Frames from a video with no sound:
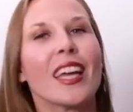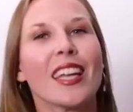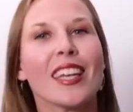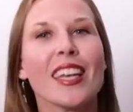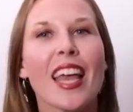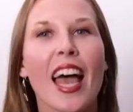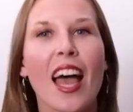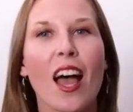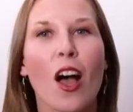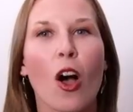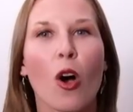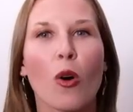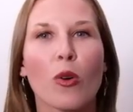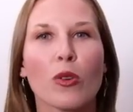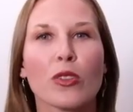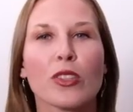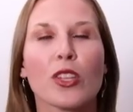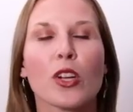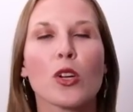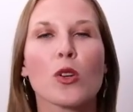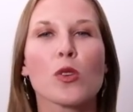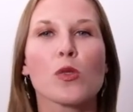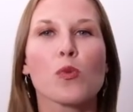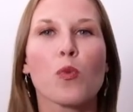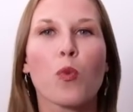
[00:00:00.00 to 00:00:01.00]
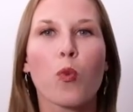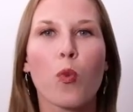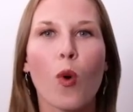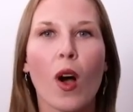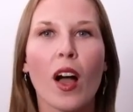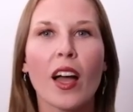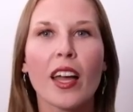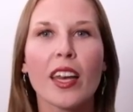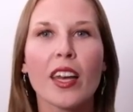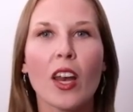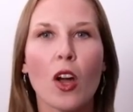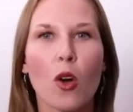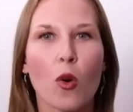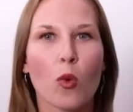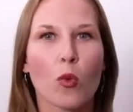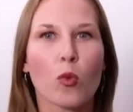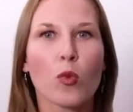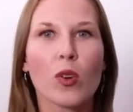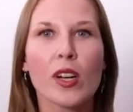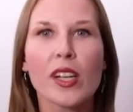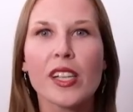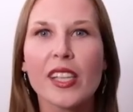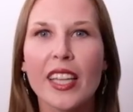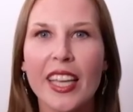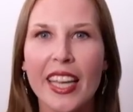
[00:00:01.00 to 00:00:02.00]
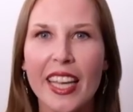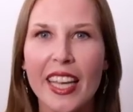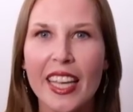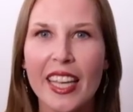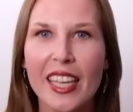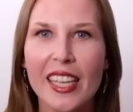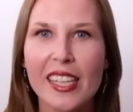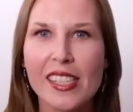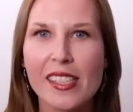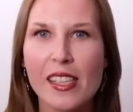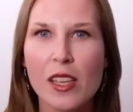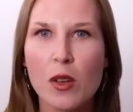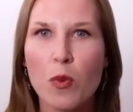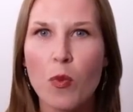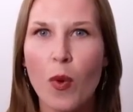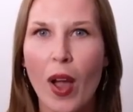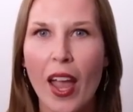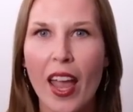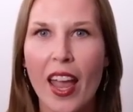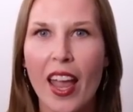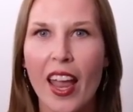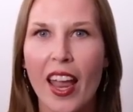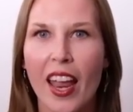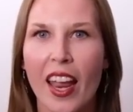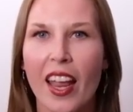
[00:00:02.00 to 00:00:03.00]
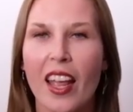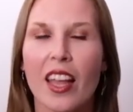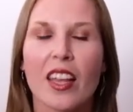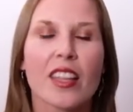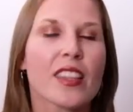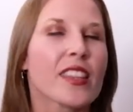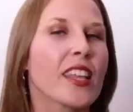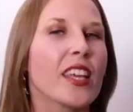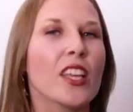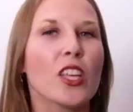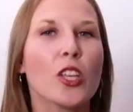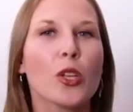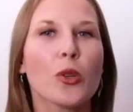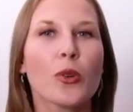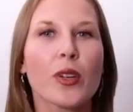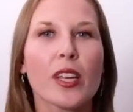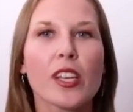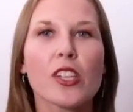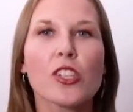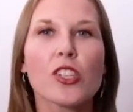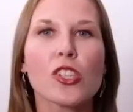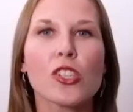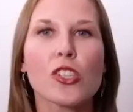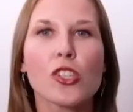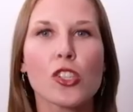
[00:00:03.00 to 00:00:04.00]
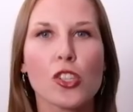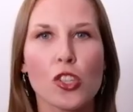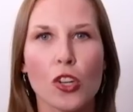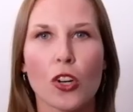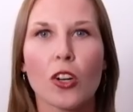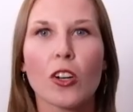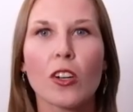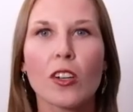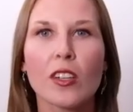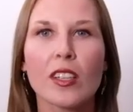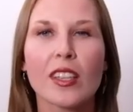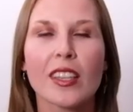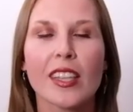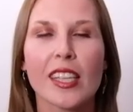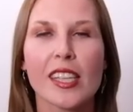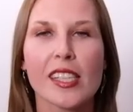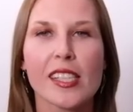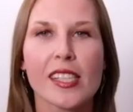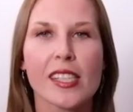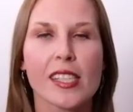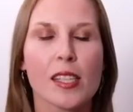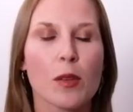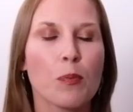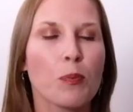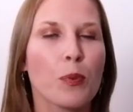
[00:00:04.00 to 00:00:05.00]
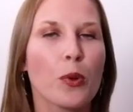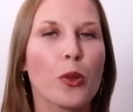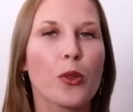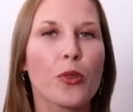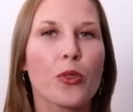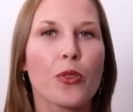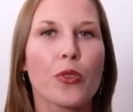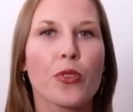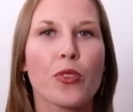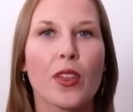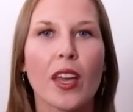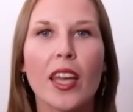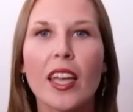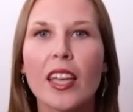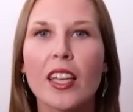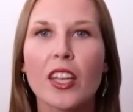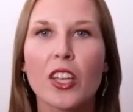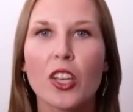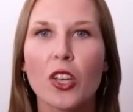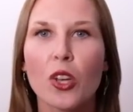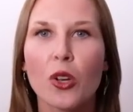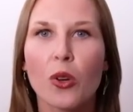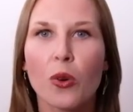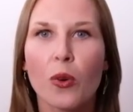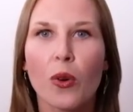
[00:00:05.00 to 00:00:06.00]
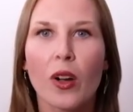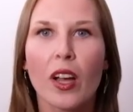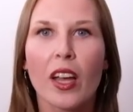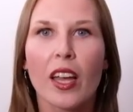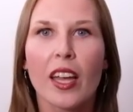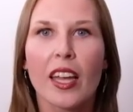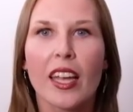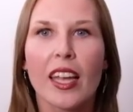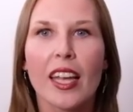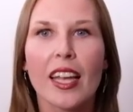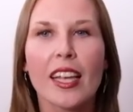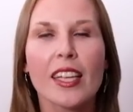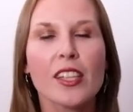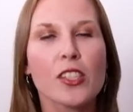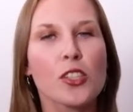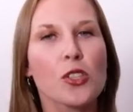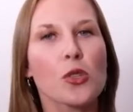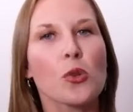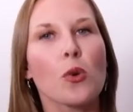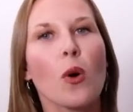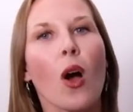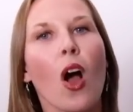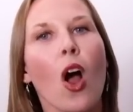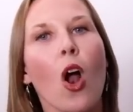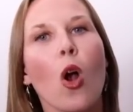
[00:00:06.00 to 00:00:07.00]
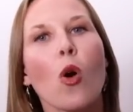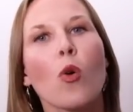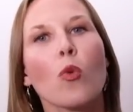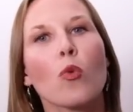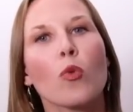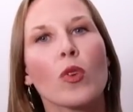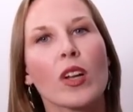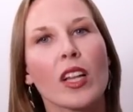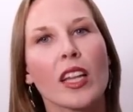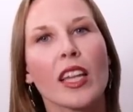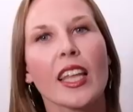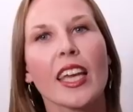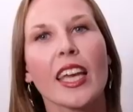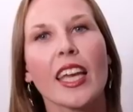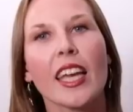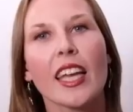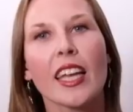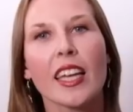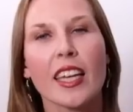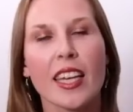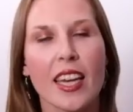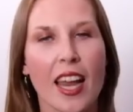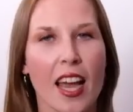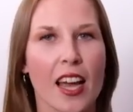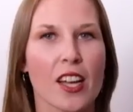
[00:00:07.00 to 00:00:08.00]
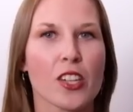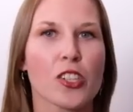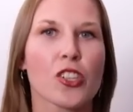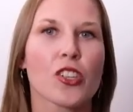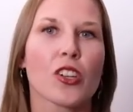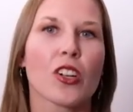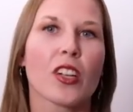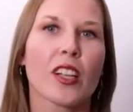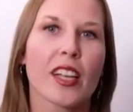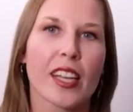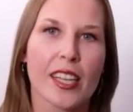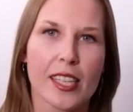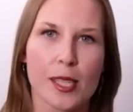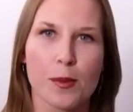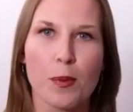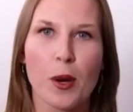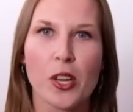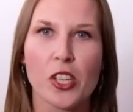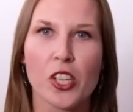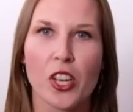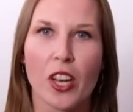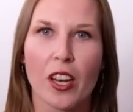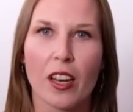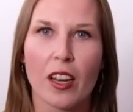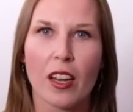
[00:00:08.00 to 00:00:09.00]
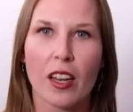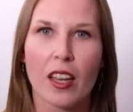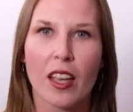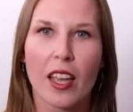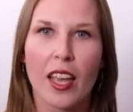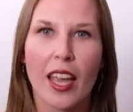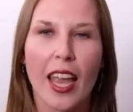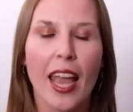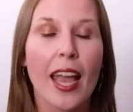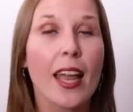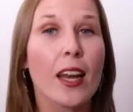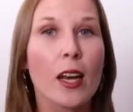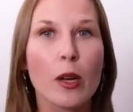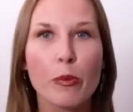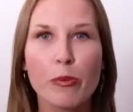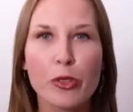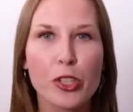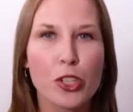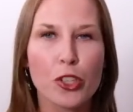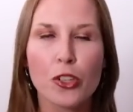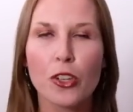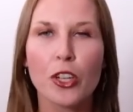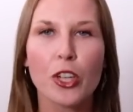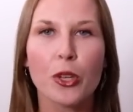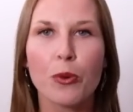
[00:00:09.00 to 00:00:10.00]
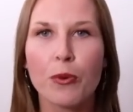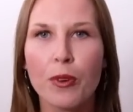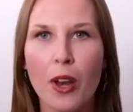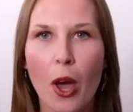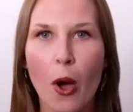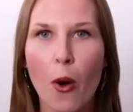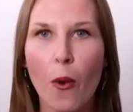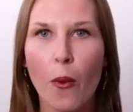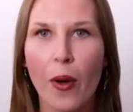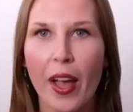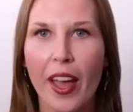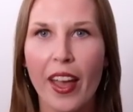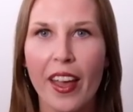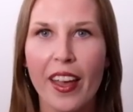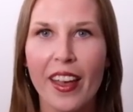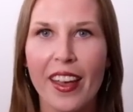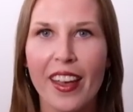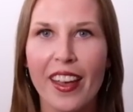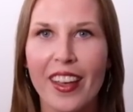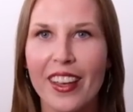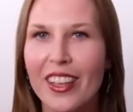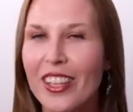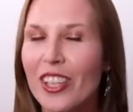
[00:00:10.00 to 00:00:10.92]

Now, there's one really easy way that you can just turn this simple thank you into a really natural expression. And I'm sure you know it.